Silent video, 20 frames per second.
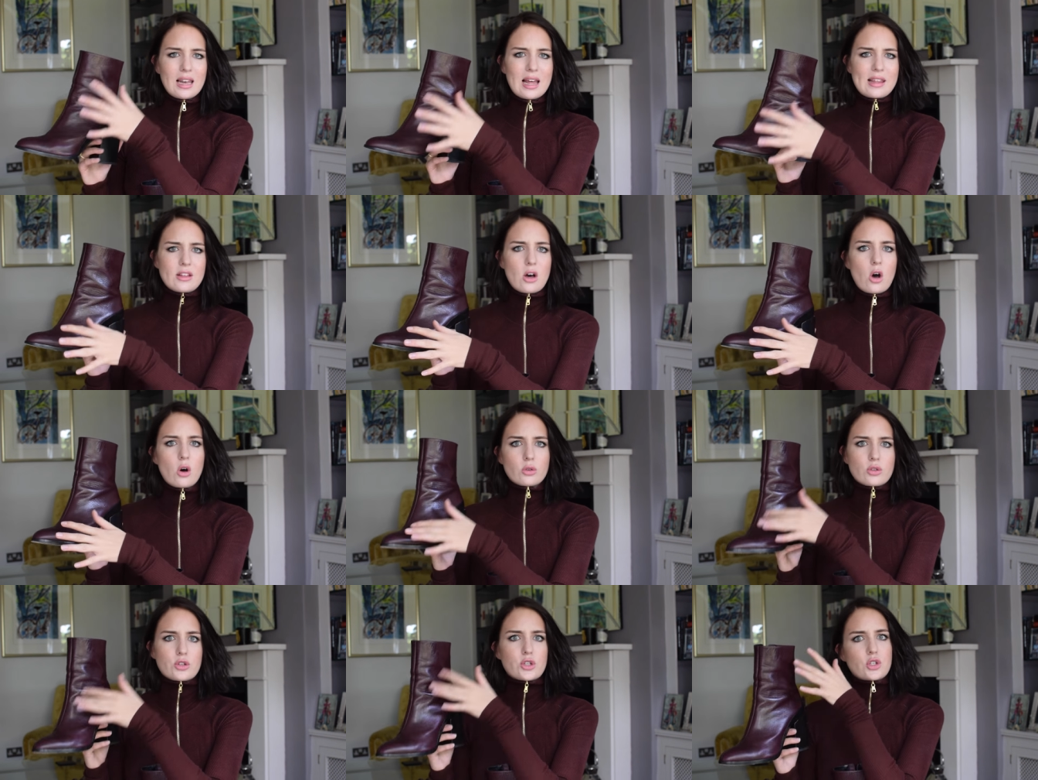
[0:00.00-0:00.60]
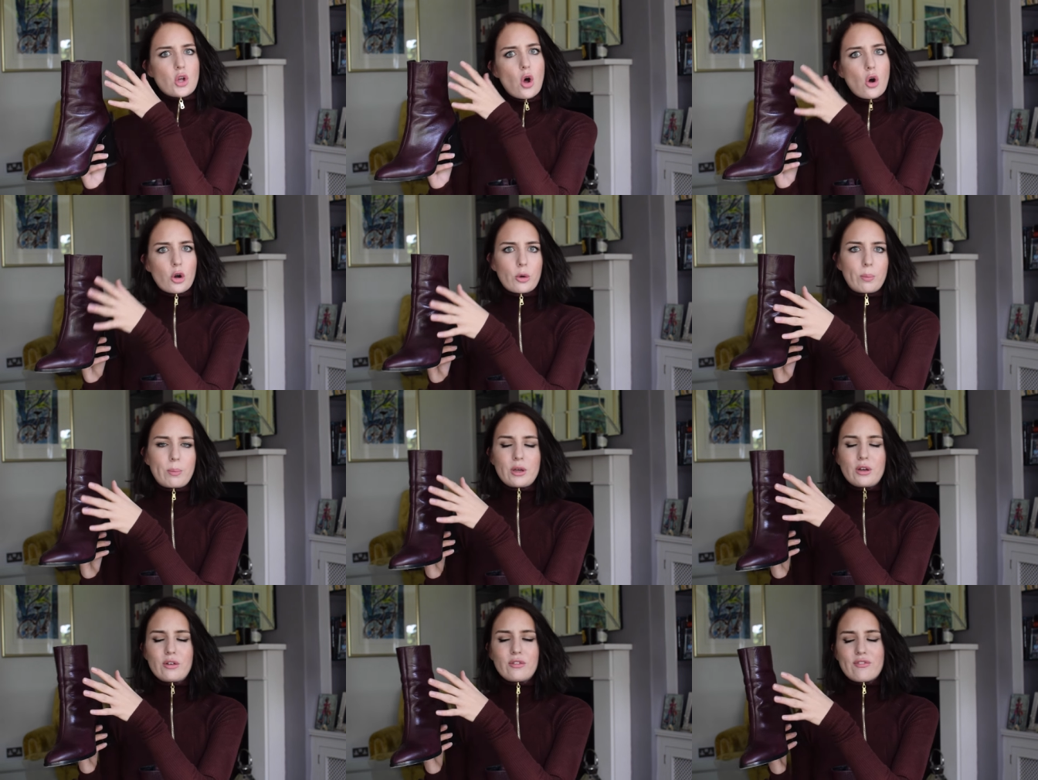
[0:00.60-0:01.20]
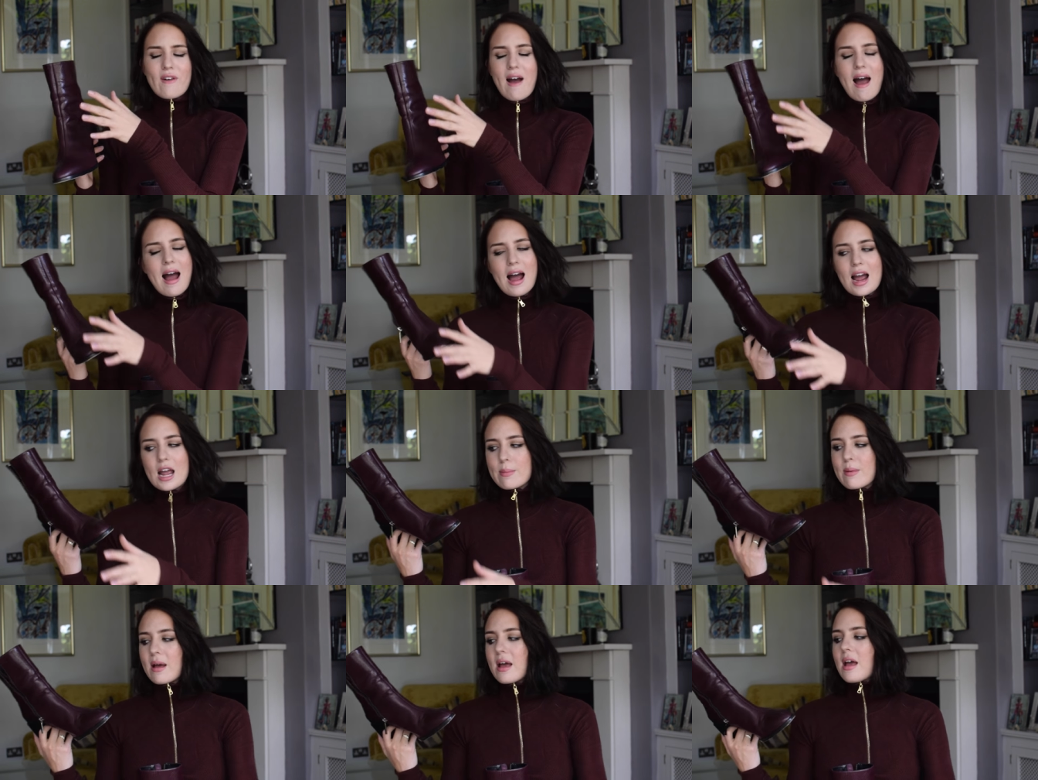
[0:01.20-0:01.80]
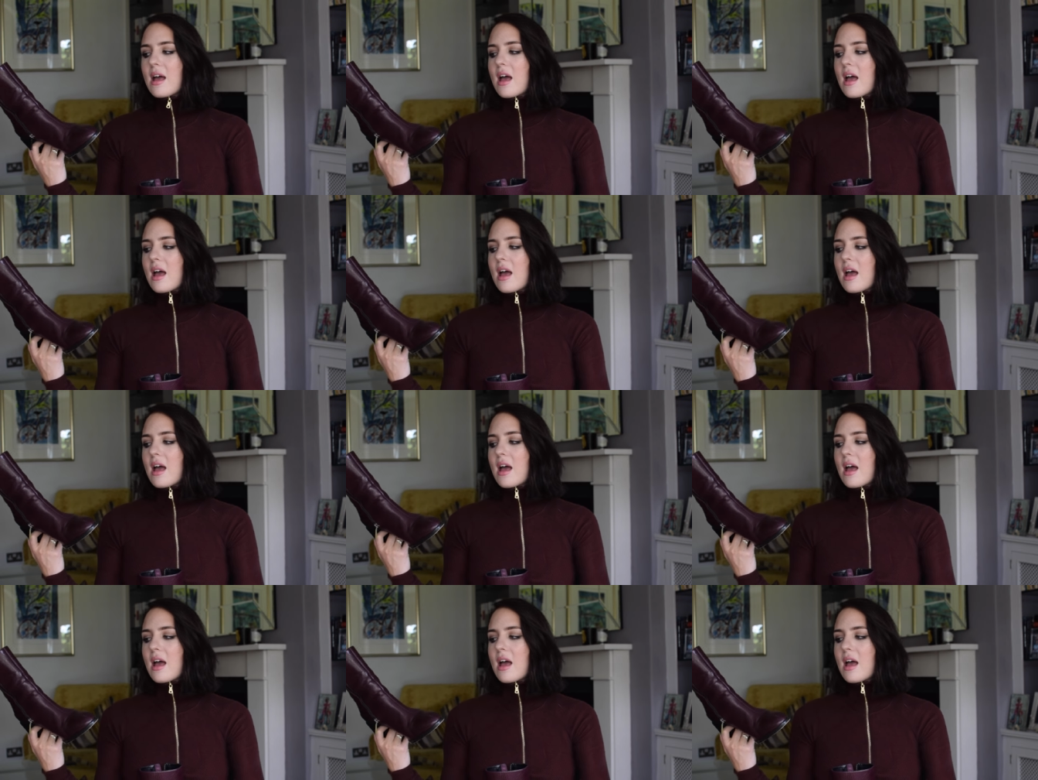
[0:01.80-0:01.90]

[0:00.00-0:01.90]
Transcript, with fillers: like the whole sock boot vibe.